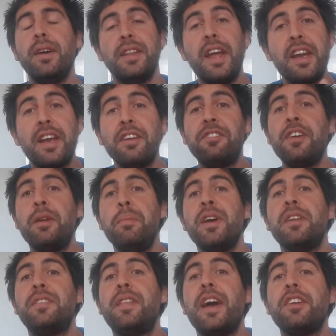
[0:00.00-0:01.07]
then you can send
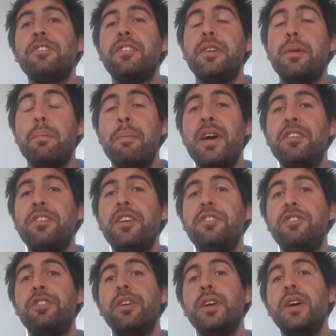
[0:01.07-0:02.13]
me a text
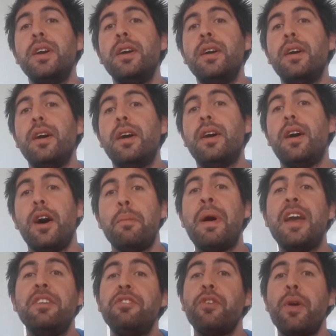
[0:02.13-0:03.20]
message on
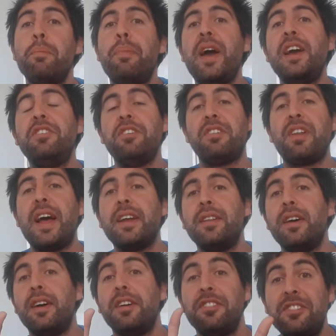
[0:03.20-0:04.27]
my Instagram page. It's
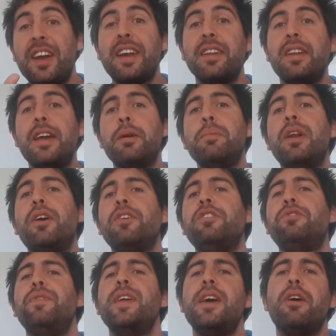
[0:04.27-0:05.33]
the second link below
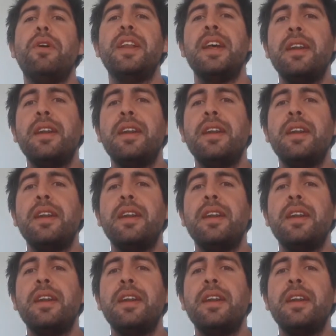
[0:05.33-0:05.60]
this video, and